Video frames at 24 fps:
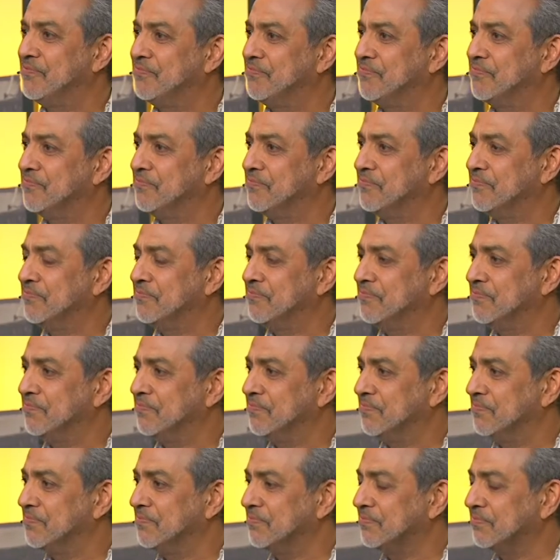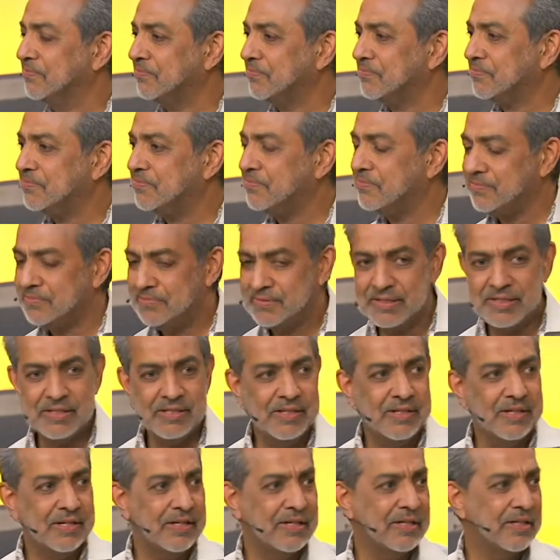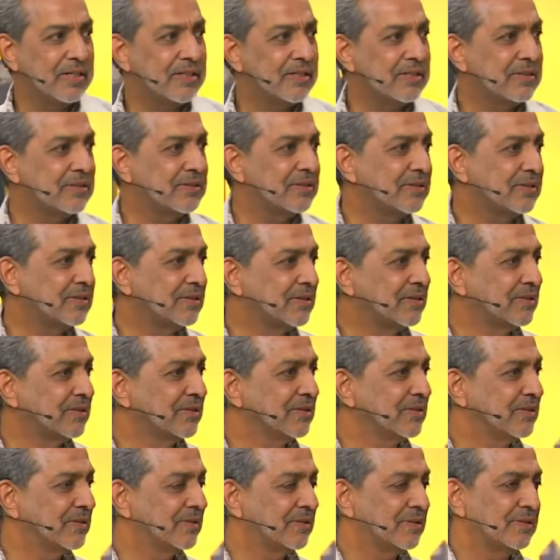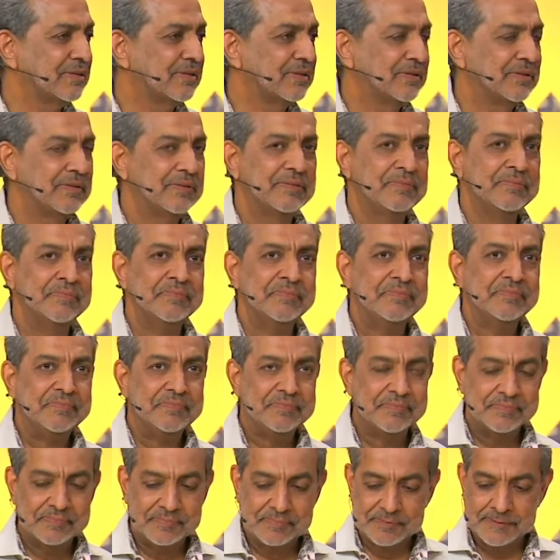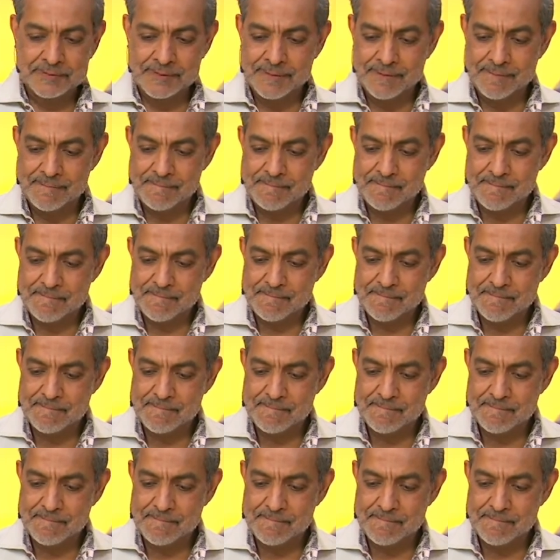No one is speaking in this clip.